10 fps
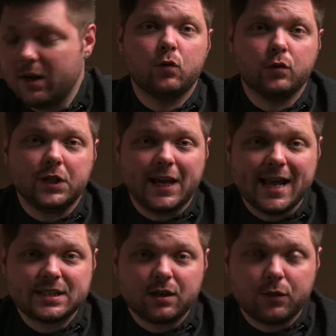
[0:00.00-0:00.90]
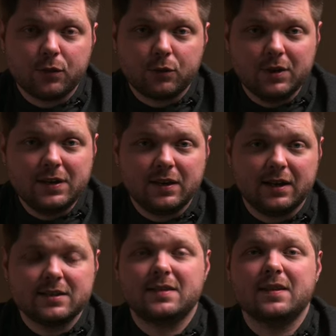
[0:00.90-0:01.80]
For the last three
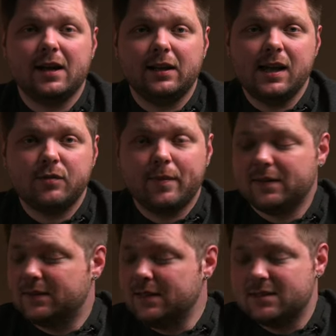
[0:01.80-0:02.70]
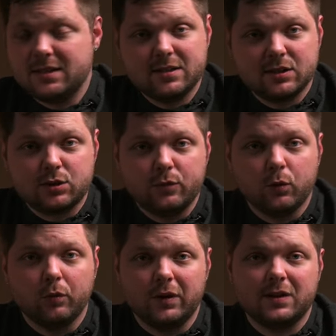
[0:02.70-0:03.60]
things that I love about the Z6 II
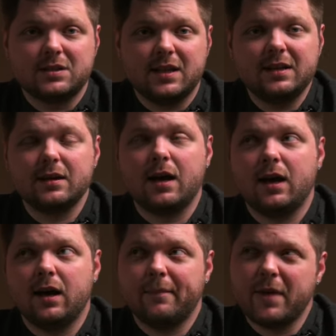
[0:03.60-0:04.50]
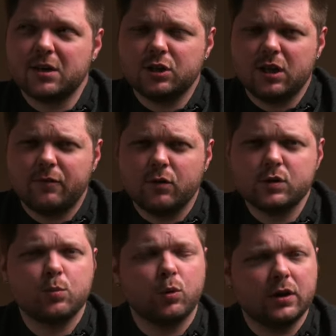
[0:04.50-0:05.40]
for real estate, I'm actually gonna
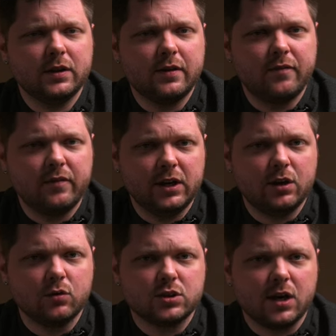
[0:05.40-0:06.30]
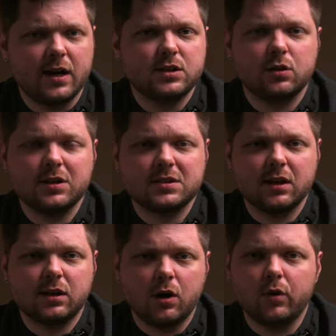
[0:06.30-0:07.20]
focus more on the video side. So let's
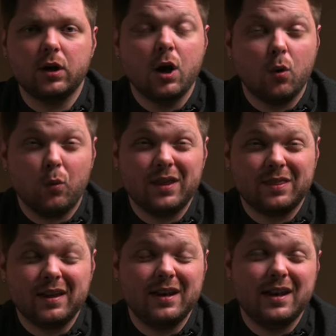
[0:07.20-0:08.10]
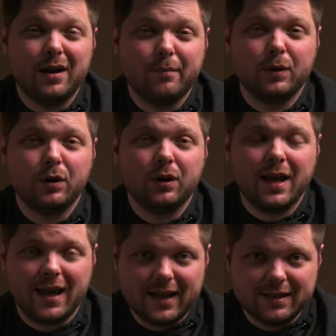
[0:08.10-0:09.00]
get going with
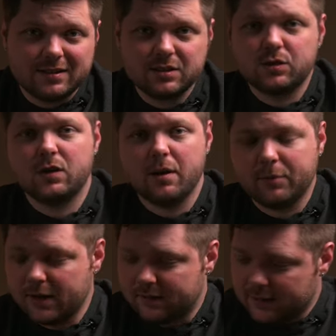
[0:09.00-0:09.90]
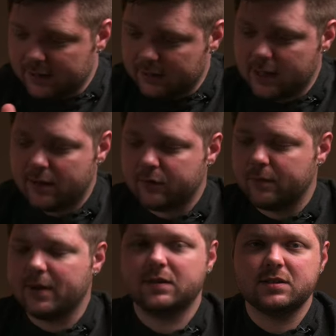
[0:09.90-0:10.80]
number 8. So the number 8 thing I love
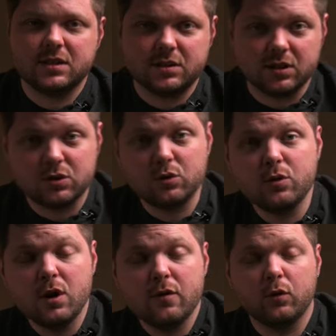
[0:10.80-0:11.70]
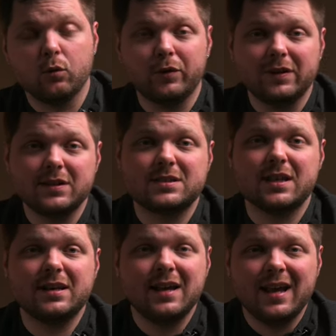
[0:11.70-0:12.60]
about the Z6 II for real
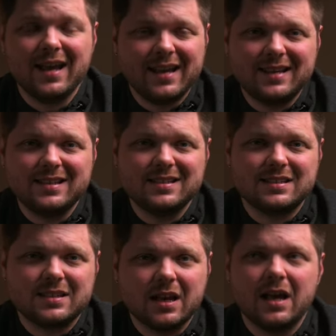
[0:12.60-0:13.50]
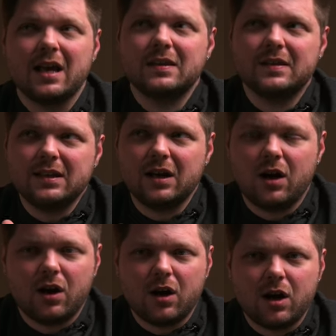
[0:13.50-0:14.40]
estate is the
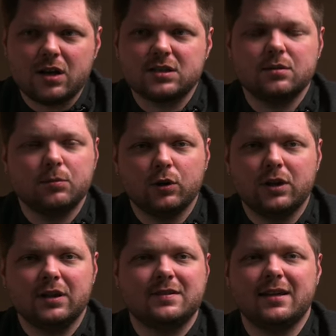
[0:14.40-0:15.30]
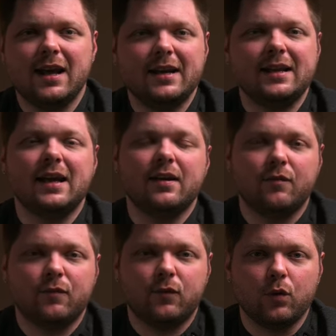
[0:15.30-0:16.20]
awesome looking 1080
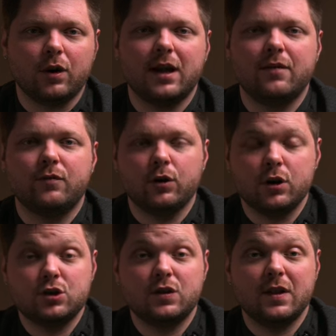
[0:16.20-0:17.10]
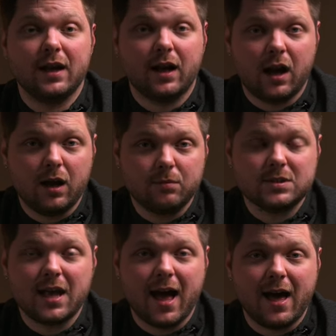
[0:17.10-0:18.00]
and 4K footage that
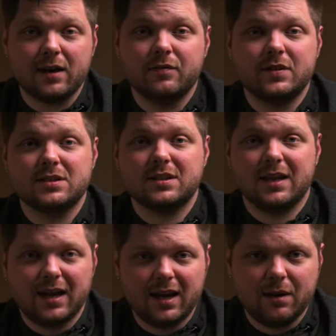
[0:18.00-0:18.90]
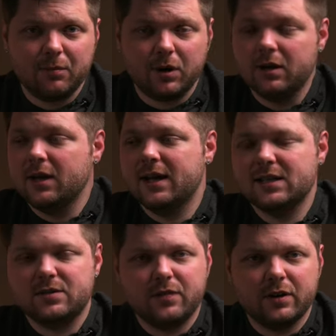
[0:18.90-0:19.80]
comes out of this camera.
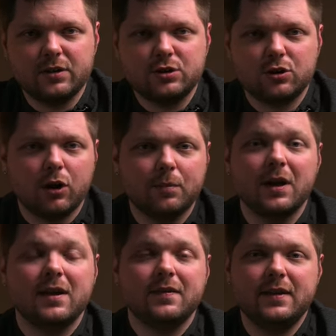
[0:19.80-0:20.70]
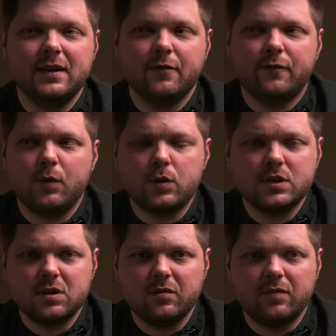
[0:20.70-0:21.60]
It's very sharp. The
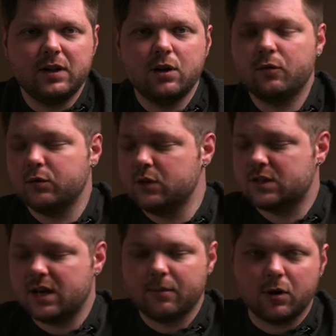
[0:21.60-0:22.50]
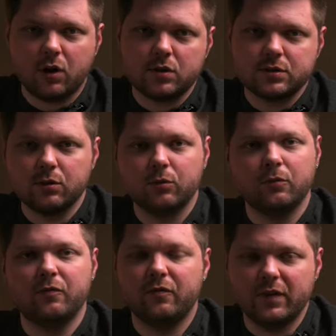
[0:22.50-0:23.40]
focus and video for this camera also
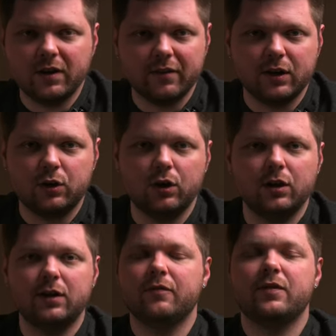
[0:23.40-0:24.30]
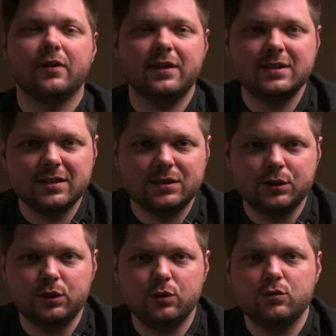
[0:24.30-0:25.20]
very good, very easy to
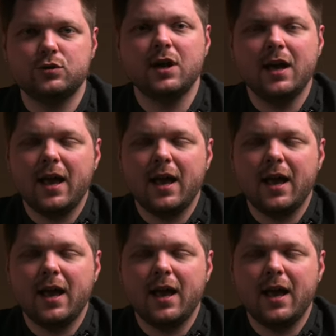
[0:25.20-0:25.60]
use,